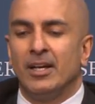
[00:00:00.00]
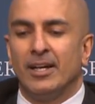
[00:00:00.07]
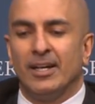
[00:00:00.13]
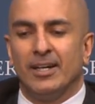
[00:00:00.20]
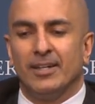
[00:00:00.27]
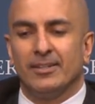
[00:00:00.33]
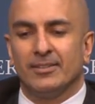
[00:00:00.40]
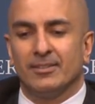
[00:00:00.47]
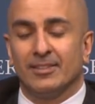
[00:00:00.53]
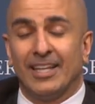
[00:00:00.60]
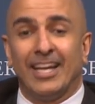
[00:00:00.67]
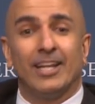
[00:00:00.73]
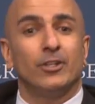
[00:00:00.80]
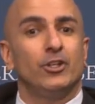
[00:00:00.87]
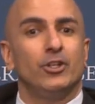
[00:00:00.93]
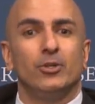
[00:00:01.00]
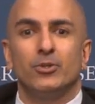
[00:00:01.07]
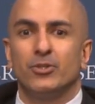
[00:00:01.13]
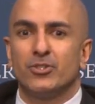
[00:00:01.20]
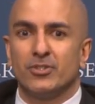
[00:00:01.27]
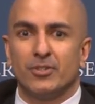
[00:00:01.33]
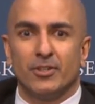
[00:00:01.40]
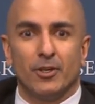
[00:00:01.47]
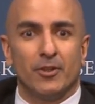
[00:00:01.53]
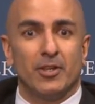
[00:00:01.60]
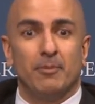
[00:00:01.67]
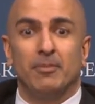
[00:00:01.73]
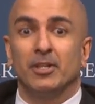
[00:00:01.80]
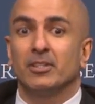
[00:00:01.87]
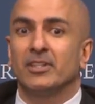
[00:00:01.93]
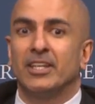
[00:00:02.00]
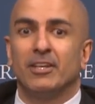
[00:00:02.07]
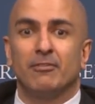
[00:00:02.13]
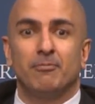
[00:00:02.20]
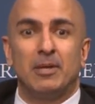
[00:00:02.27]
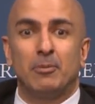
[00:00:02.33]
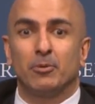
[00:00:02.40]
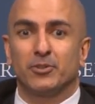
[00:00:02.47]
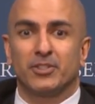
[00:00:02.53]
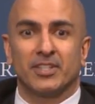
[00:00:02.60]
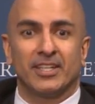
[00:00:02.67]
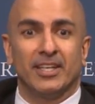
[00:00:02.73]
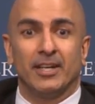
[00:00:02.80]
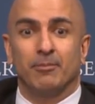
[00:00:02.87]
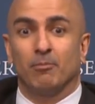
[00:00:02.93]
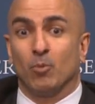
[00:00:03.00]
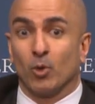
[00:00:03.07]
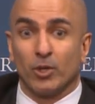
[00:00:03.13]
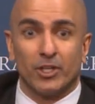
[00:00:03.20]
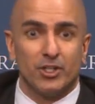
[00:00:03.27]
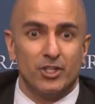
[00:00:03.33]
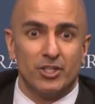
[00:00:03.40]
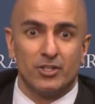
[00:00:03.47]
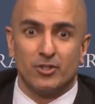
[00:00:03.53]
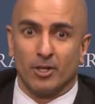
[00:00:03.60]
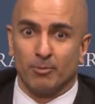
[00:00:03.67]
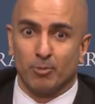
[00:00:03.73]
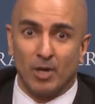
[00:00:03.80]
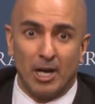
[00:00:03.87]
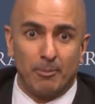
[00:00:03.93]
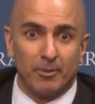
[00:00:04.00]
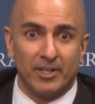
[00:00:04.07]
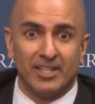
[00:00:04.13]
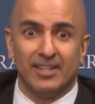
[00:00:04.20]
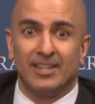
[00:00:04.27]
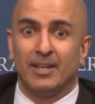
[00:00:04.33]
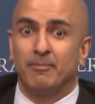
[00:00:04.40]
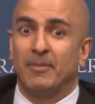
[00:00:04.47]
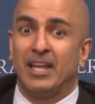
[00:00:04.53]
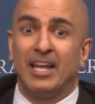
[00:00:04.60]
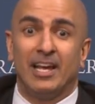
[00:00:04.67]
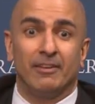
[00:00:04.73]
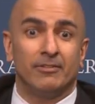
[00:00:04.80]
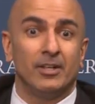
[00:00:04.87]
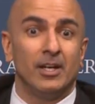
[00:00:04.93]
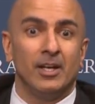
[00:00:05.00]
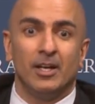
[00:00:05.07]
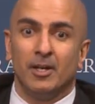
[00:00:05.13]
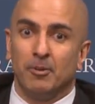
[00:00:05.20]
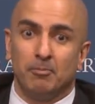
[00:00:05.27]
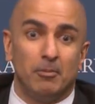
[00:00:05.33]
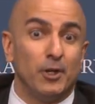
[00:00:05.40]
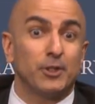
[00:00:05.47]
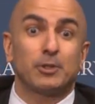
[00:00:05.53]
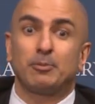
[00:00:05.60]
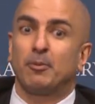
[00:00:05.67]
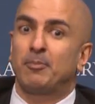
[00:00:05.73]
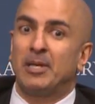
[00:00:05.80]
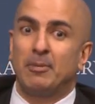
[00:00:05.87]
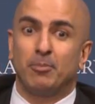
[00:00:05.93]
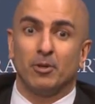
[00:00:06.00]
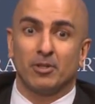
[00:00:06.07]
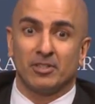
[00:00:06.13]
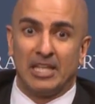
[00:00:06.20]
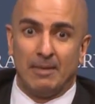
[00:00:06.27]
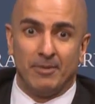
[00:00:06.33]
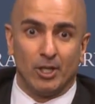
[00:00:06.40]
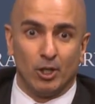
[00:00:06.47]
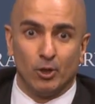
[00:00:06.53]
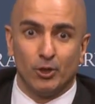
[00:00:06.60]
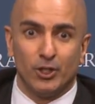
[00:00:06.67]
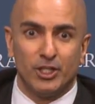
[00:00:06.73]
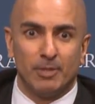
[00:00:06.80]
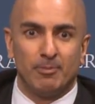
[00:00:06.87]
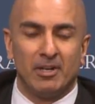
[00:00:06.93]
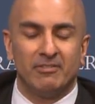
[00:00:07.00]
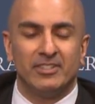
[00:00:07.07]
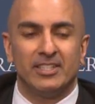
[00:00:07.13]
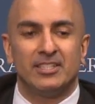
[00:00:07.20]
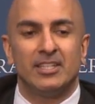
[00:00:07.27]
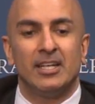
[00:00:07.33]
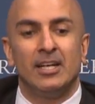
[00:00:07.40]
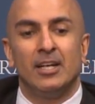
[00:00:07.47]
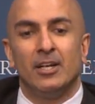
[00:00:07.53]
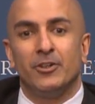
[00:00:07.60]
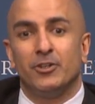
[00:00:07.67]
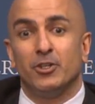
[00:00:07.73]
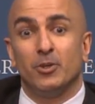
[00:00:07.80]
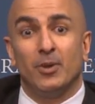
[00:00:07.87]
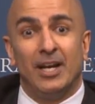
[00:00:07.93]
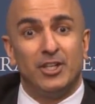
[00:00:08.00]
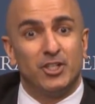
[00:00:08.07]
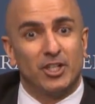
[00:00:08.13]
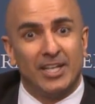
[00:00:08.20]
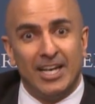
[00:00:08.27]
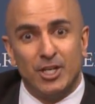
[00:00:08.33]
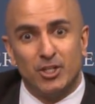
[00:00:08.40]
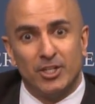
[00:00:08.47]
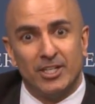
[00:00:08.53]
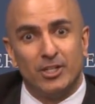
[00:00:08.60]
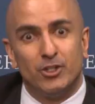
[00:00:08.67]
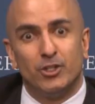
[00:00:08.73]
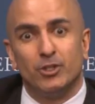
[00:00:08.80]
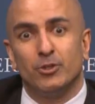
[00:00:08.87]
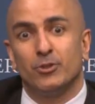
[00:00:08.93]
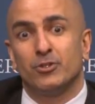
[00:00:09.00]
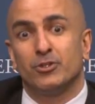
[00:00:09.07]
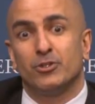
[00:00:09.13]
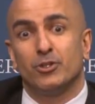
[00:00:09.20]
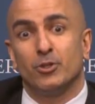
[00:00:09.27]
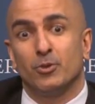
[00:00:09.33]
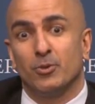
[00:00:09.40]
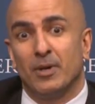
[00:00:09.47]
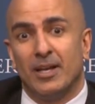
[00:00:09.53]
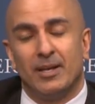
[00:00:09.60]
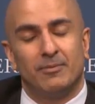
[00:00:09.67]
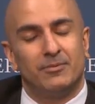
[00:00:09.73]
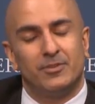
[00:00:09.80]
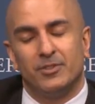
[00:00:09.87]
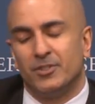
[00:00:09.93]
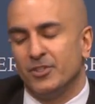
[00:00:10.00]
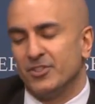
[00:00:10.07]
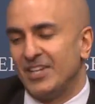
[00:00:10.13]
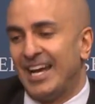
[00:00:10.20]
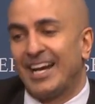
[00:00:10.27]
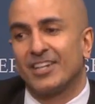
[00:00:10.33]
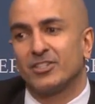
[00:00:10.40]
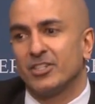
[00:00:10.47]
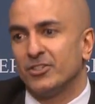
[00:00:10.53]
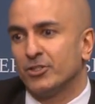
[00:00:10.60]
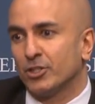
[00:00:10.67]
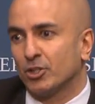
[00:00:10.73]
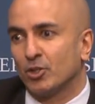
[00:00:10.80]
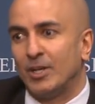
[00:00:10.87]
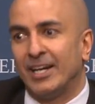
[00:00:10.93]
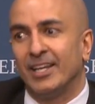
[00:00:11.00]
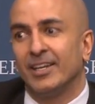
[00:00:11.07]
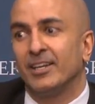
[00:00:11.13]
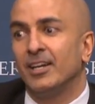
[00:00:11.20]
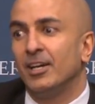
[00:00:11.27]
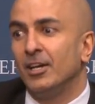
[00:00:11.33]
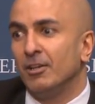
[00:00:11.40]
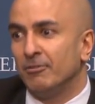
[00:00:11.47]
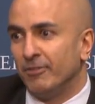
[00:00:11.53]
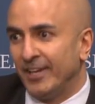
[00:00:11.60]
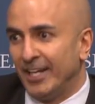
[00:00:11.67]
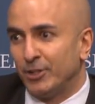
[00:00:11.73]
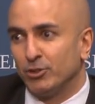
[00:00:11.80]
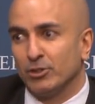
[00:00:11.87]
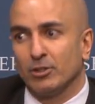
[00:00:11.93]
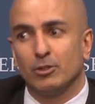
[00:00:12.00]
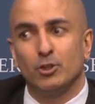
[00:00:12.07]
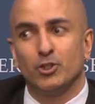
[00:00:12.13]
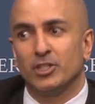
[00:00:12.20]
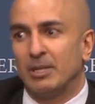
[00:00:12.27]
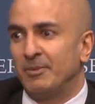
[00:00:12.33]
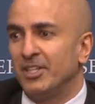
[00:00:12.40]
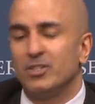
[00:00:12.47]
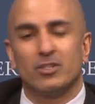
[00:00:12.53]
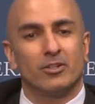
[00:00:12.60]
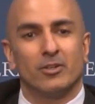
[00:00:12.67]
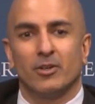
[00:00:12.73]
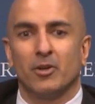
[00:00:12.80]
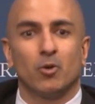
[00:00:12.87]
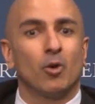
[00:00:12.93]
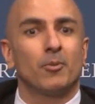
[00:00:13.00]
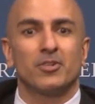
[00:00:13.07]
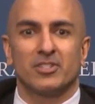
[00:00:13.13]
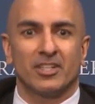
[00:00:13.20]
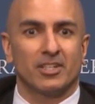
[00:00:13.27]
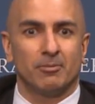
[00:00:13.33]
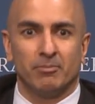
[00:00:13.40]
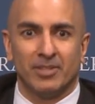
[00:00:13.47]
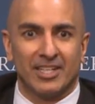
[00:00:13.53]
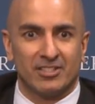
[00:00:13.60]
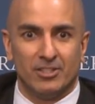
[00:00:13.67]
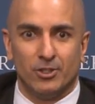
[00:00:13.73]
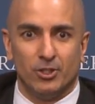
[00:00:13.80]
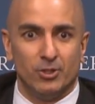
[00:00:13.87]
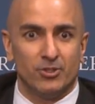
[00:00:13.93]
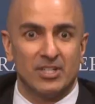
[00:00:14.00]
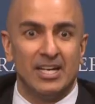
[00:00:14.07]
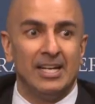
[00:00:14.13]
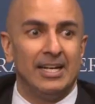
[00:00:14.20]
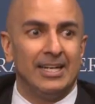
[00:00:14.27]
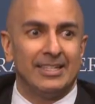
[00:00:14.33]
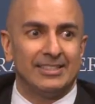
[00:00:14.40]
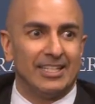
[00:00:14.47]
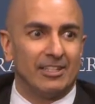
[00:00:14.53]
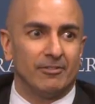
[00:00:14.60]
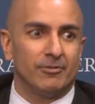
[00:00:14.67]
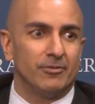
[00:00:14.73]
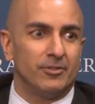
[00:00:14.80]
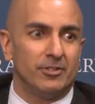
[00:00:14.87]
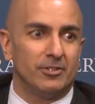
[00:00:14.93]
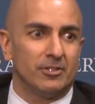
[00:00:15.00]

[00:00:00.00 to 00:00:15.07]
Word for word: uh, land use, you know, the ability of people to get mortgages on property that may have multiple people claiming ownership of it, to education issues, to just access to credit, financial inclusion. I mean, these are enormously complex issues that have